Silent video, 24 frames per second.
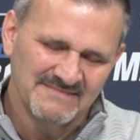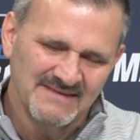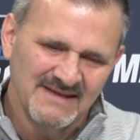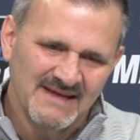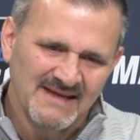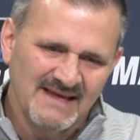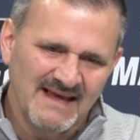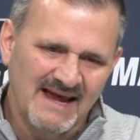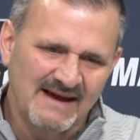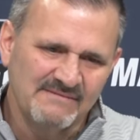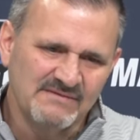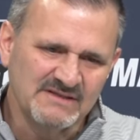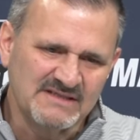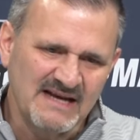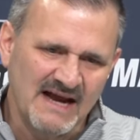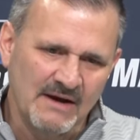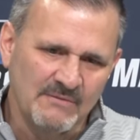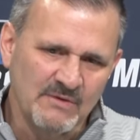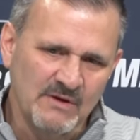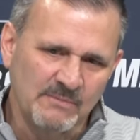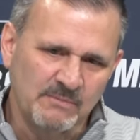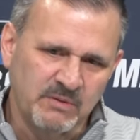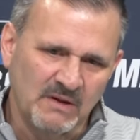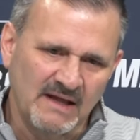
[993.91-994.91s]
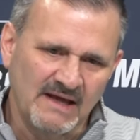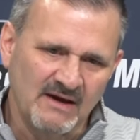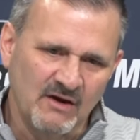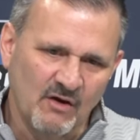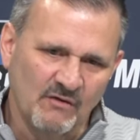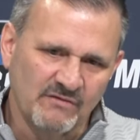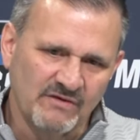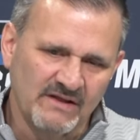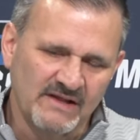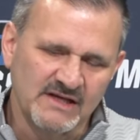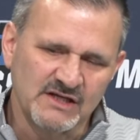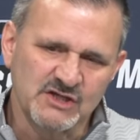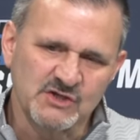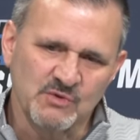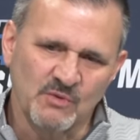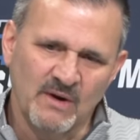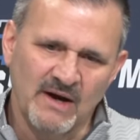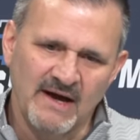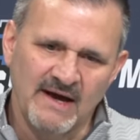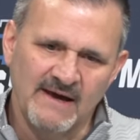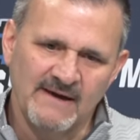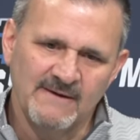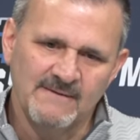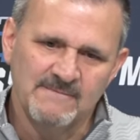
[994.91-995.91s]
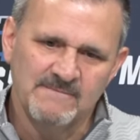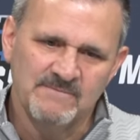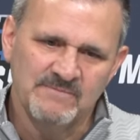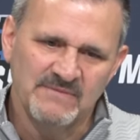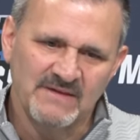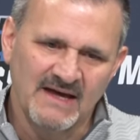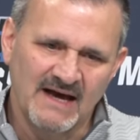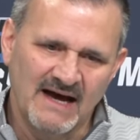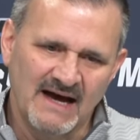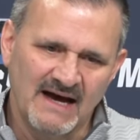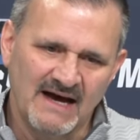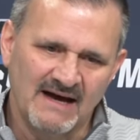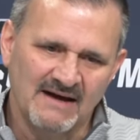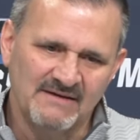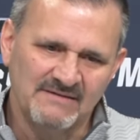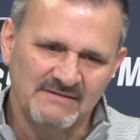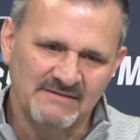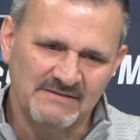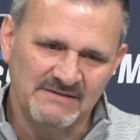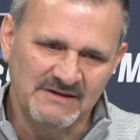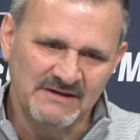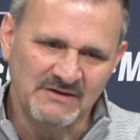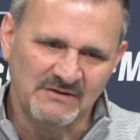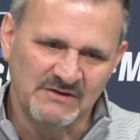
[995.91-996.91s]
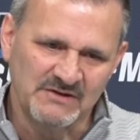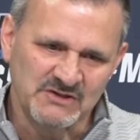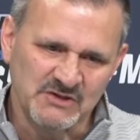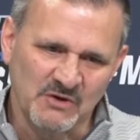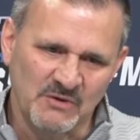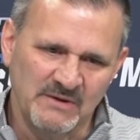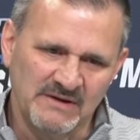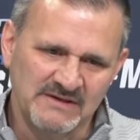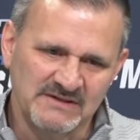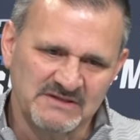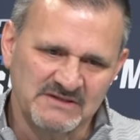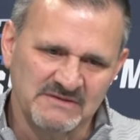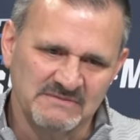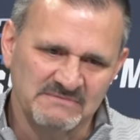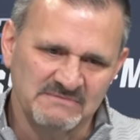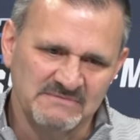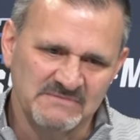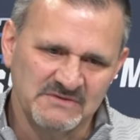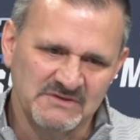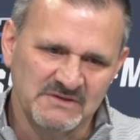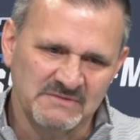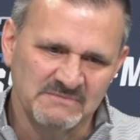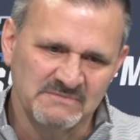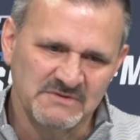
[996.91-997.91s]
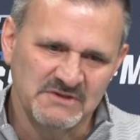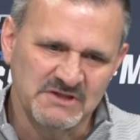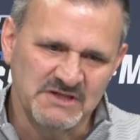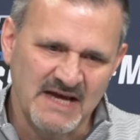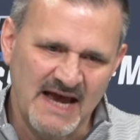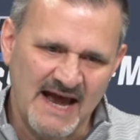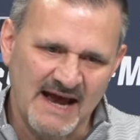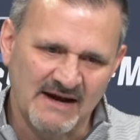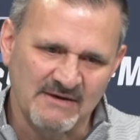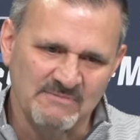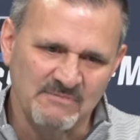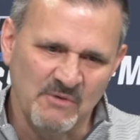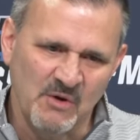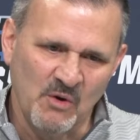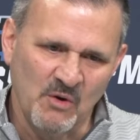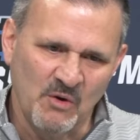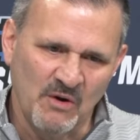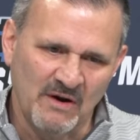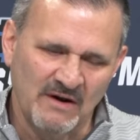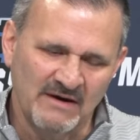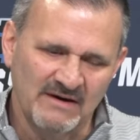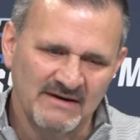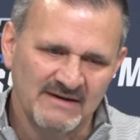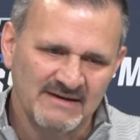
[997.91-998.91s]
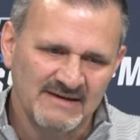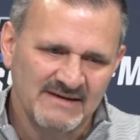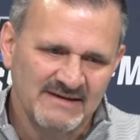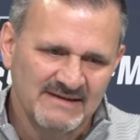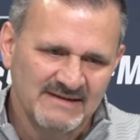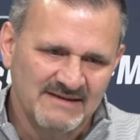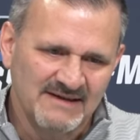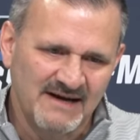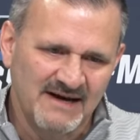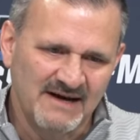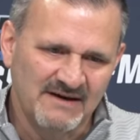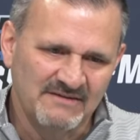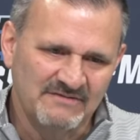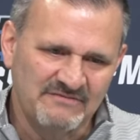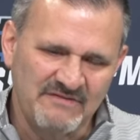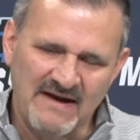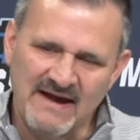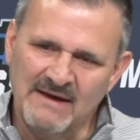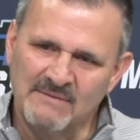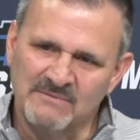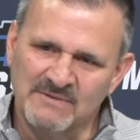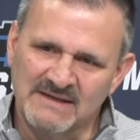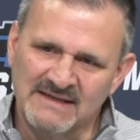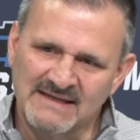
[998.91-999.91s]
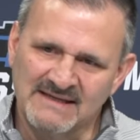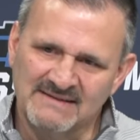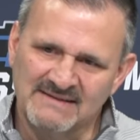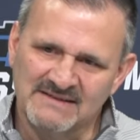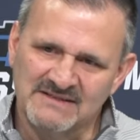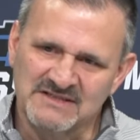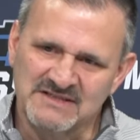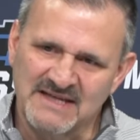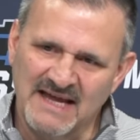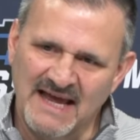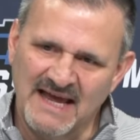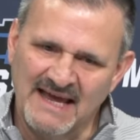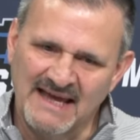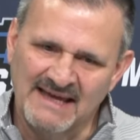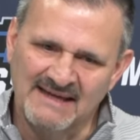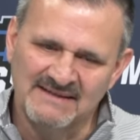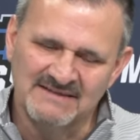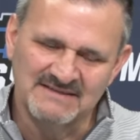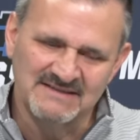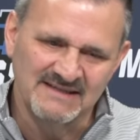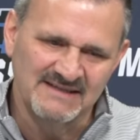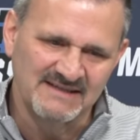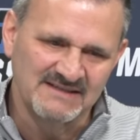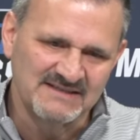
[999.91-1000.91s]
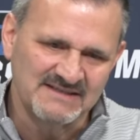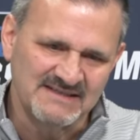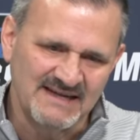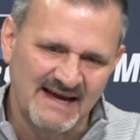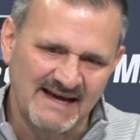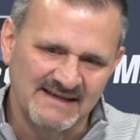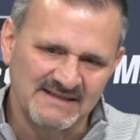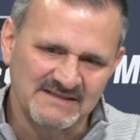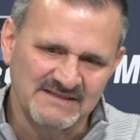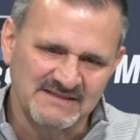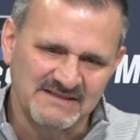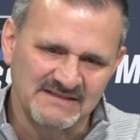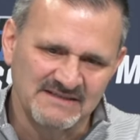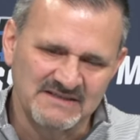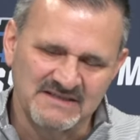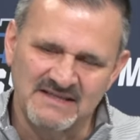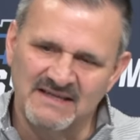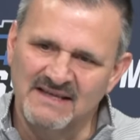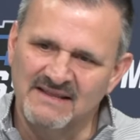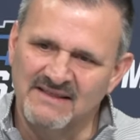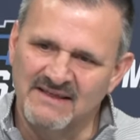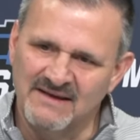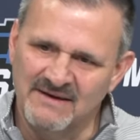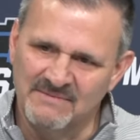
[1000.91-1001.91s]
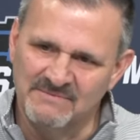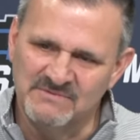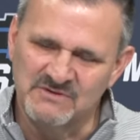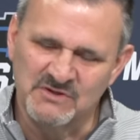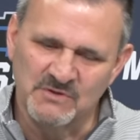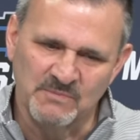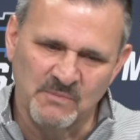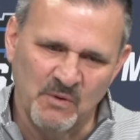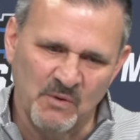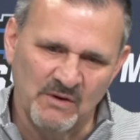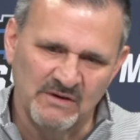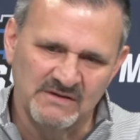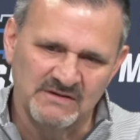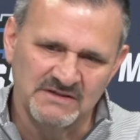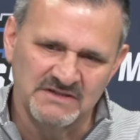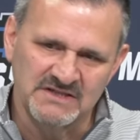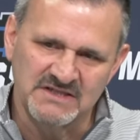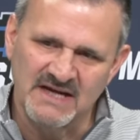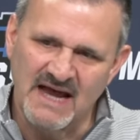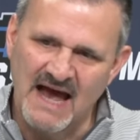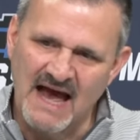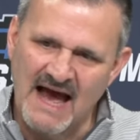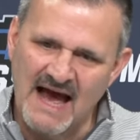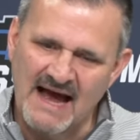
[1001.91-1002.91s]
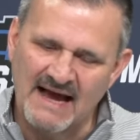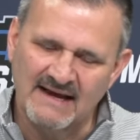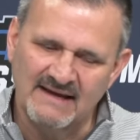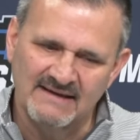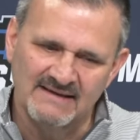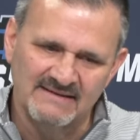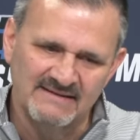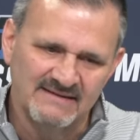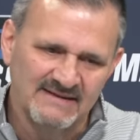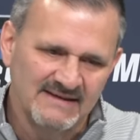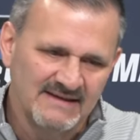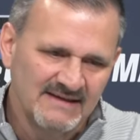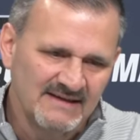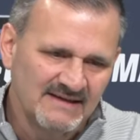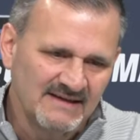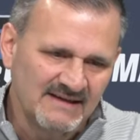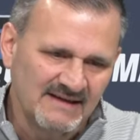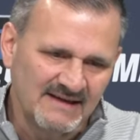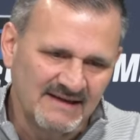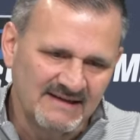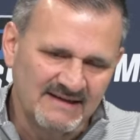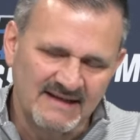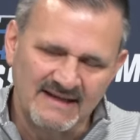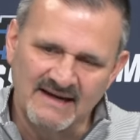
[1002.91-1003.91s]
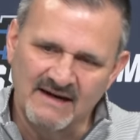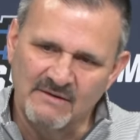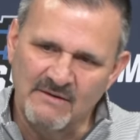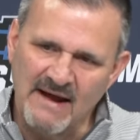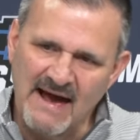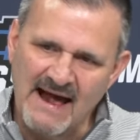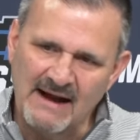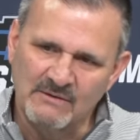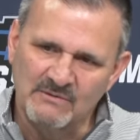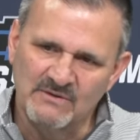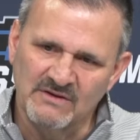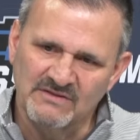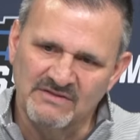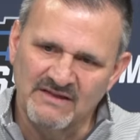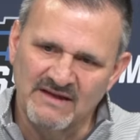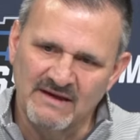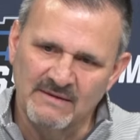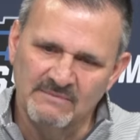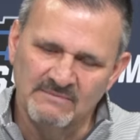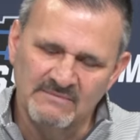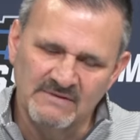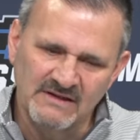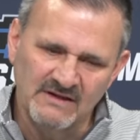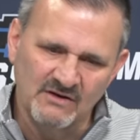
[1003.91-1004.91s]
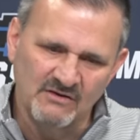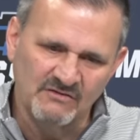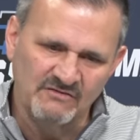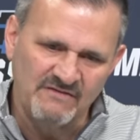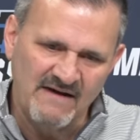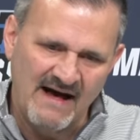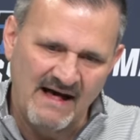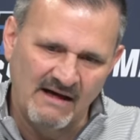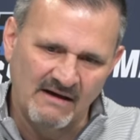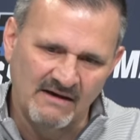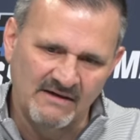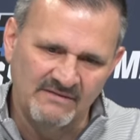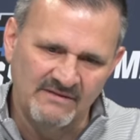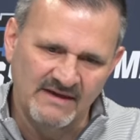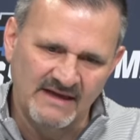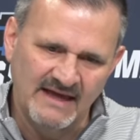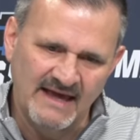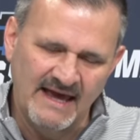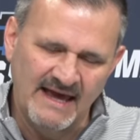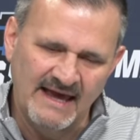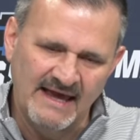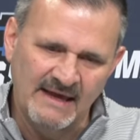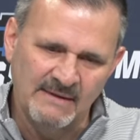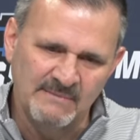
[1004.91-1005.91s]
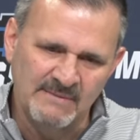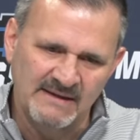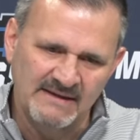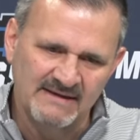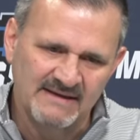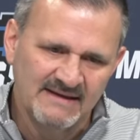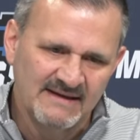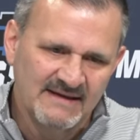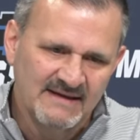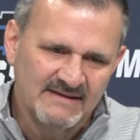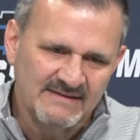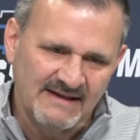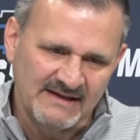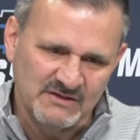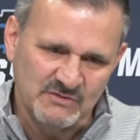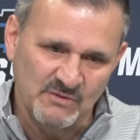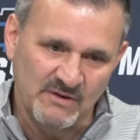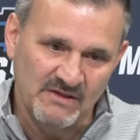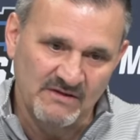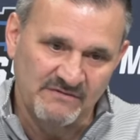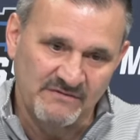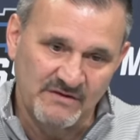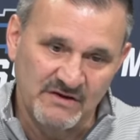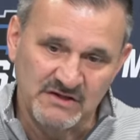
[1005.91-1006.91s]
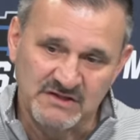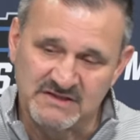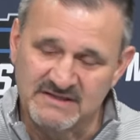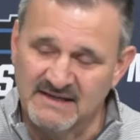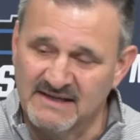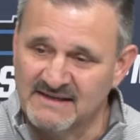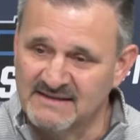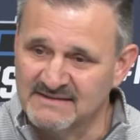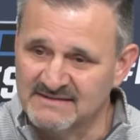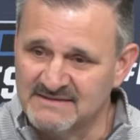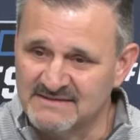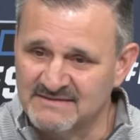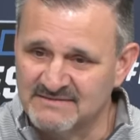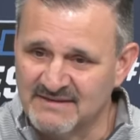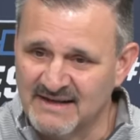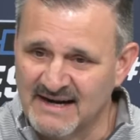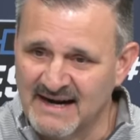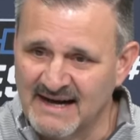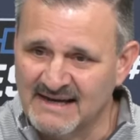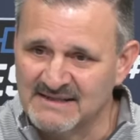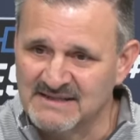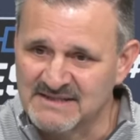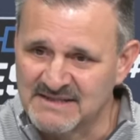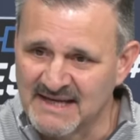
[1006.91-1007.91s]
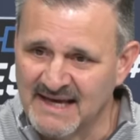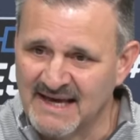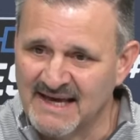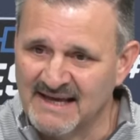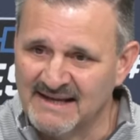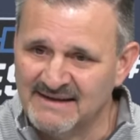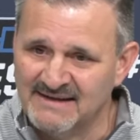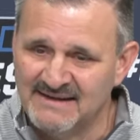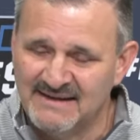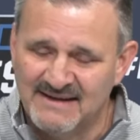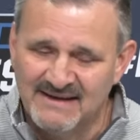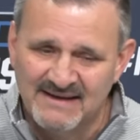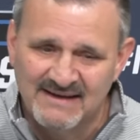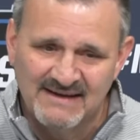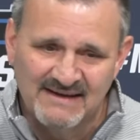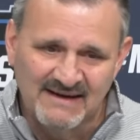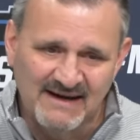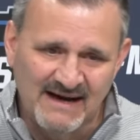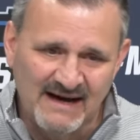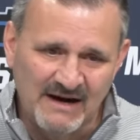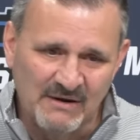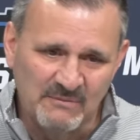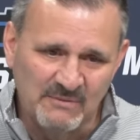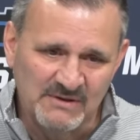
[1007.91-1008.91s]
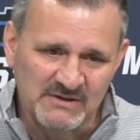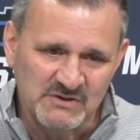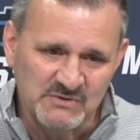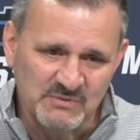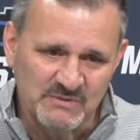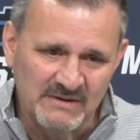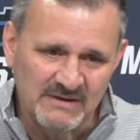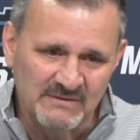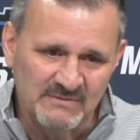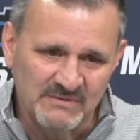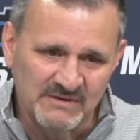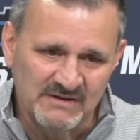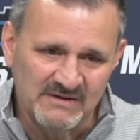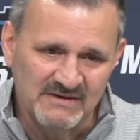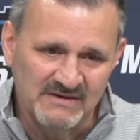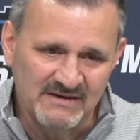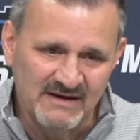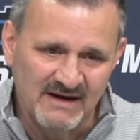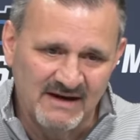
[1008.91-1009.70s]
Yeah, every time we play over this way, you know, there's always some Shaq Moore family in the stands, and it's nice to see them supporting Shaq and getting to interact with them, you know, following the game. And that's one of the first things that I said once we were